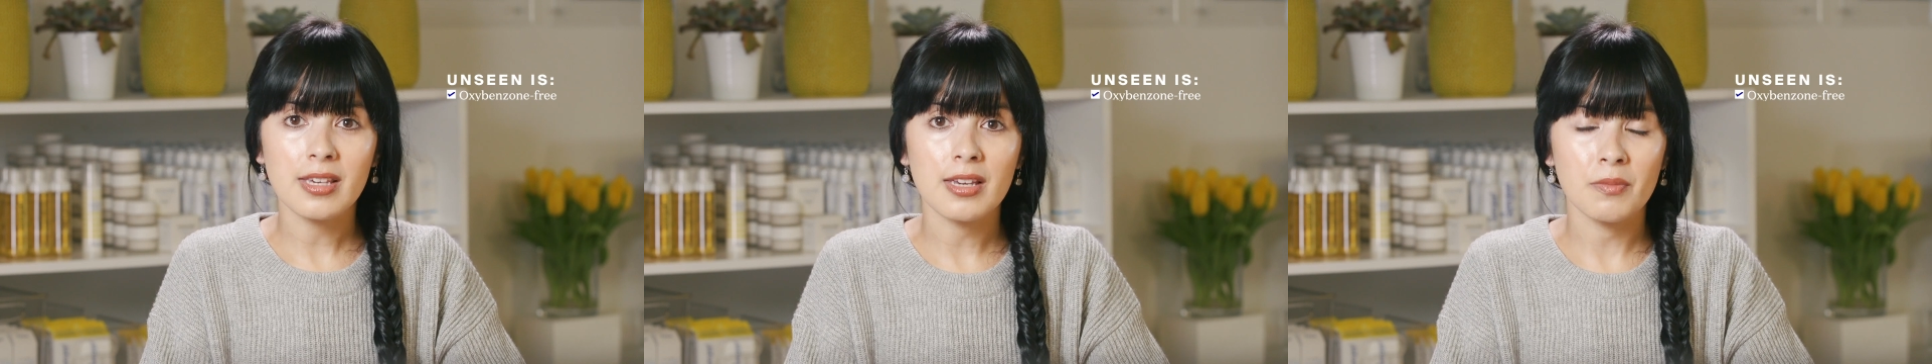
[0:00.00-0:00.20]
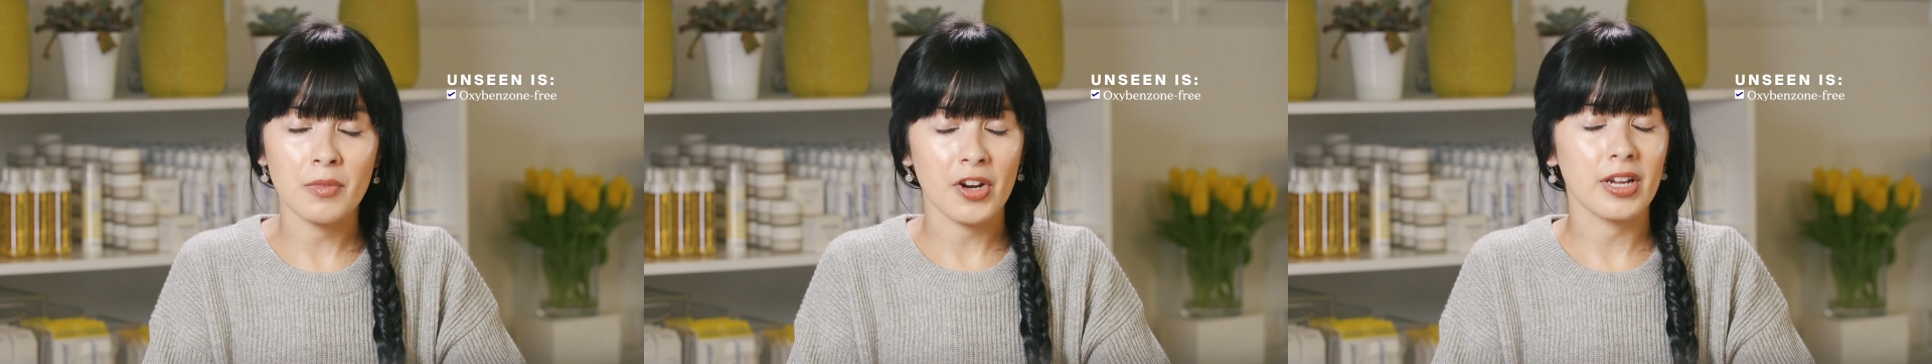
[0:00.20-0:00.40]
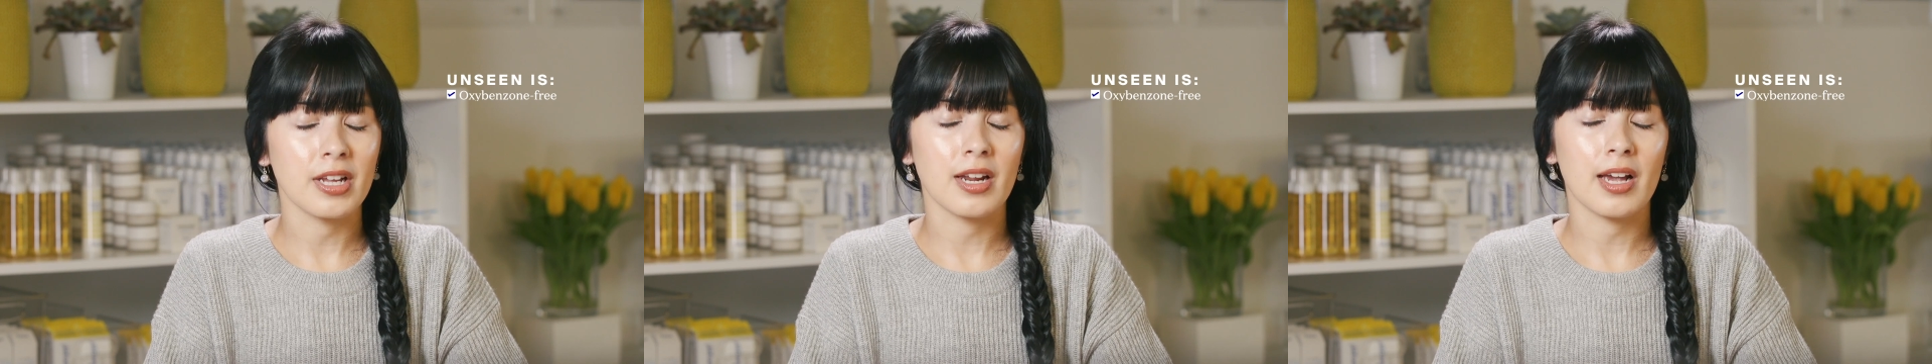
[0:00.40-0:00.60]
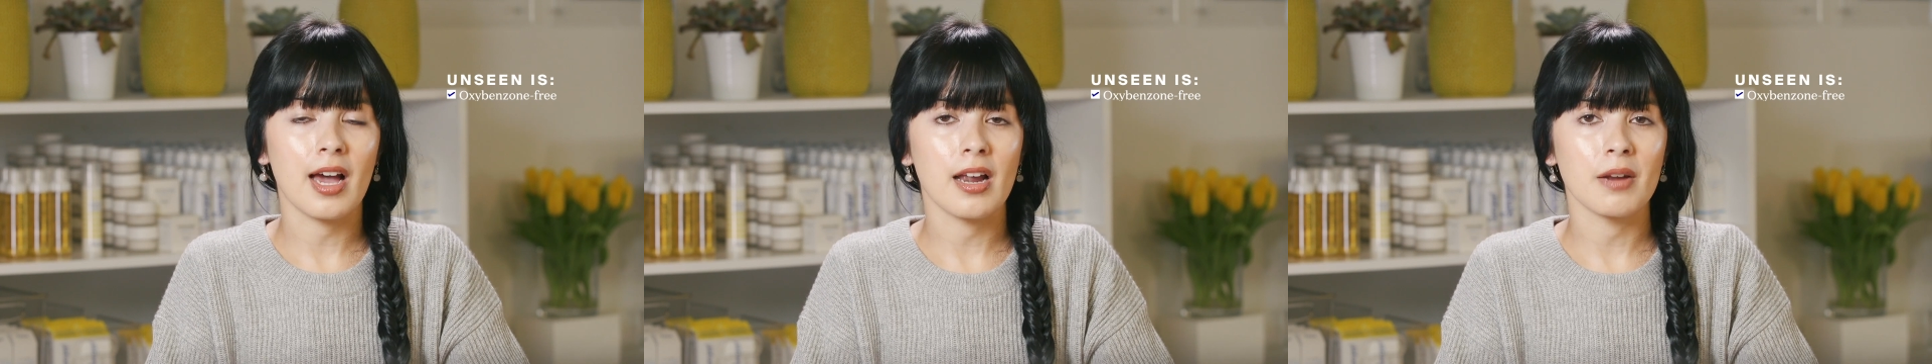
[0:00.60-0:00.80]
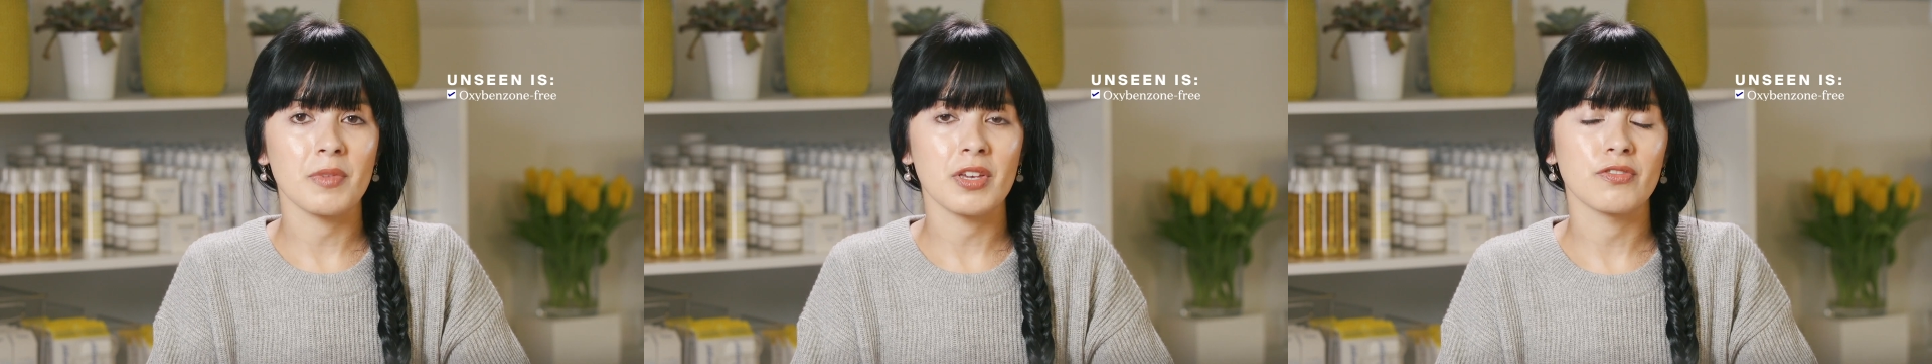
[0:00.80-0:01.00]
the American
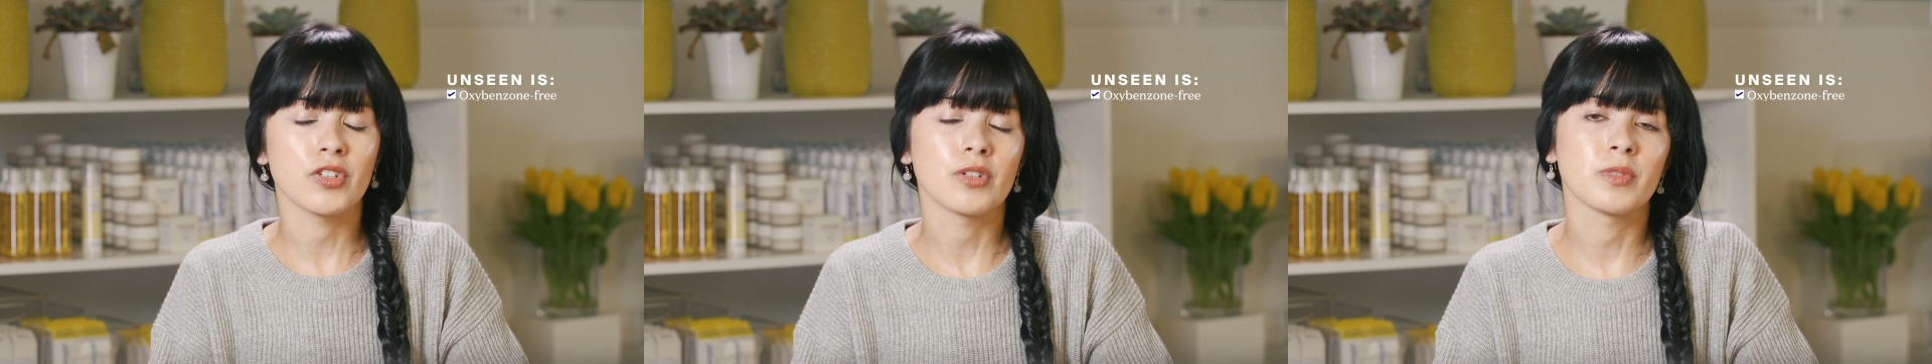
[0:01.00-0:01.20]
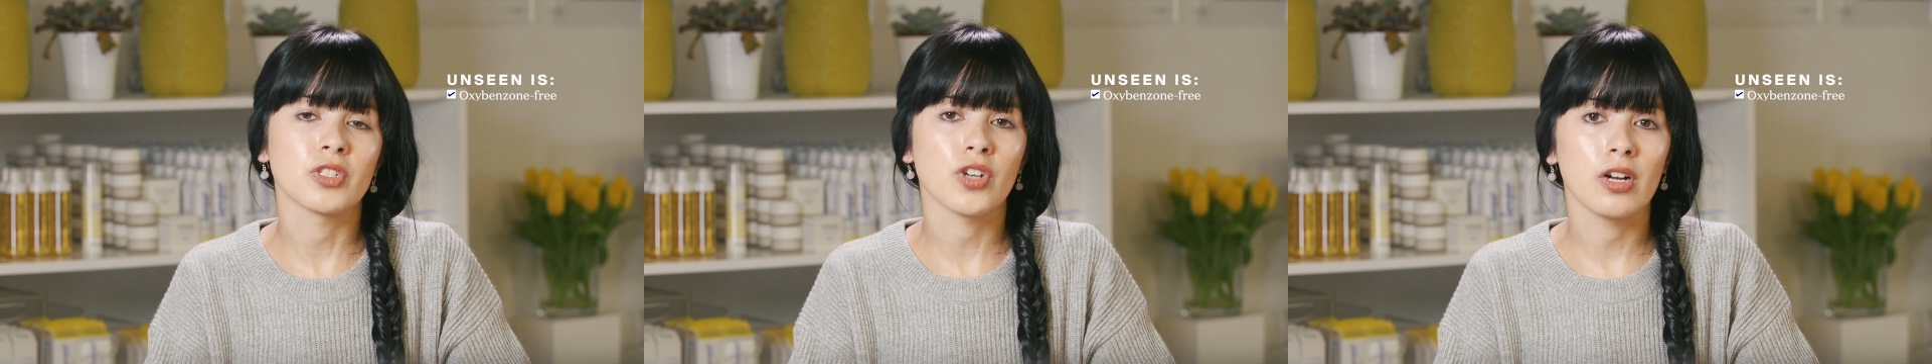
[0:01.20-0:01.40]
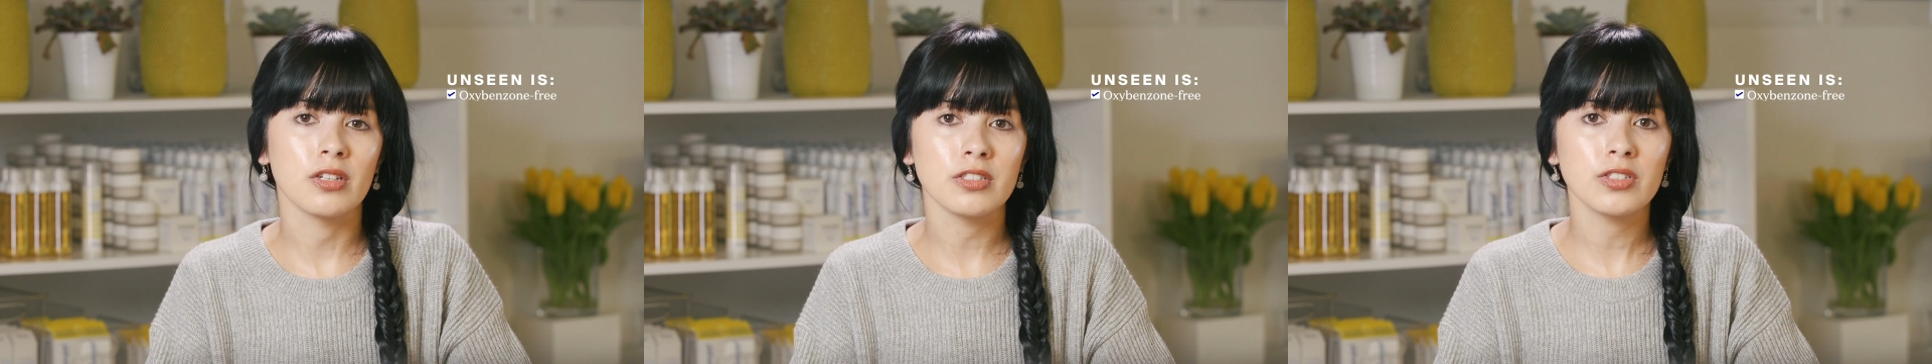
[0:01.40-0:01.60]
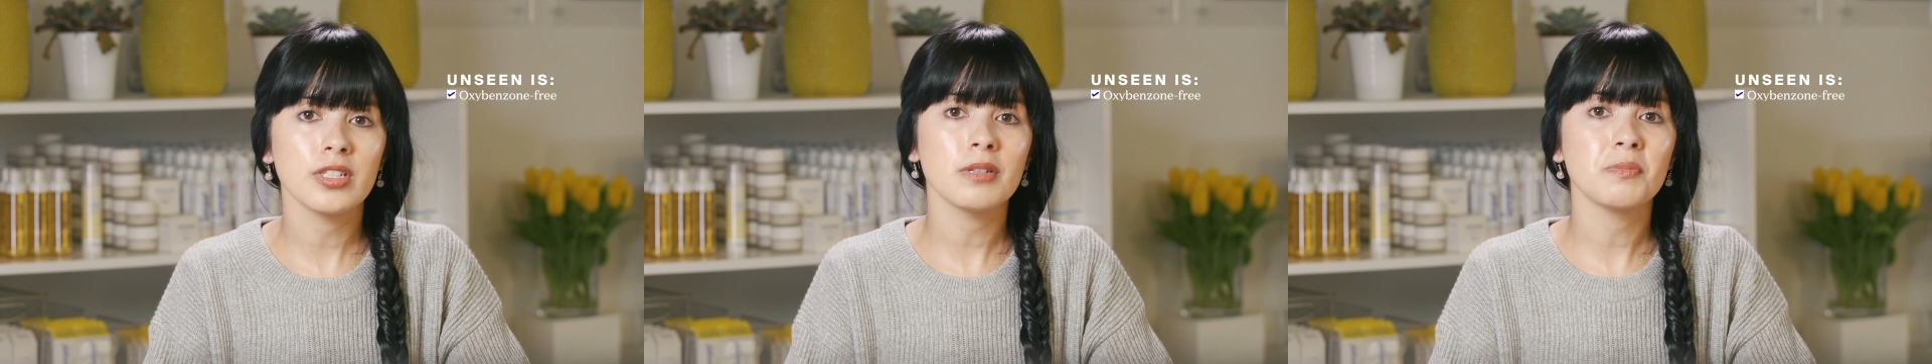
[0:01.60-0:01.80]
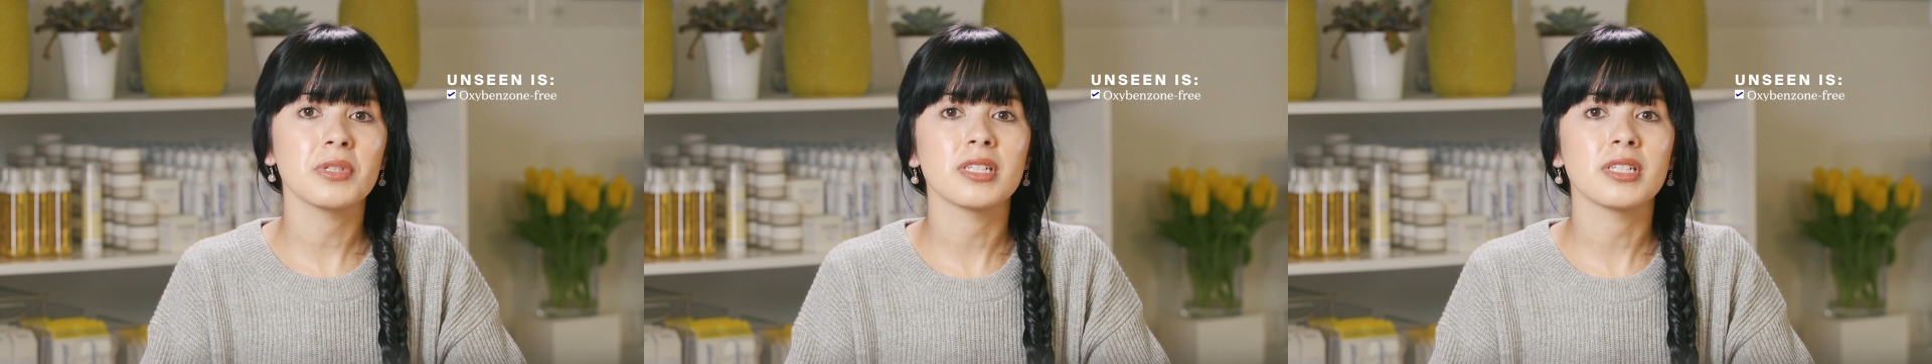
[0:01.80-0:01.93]
Academy of Dermatology,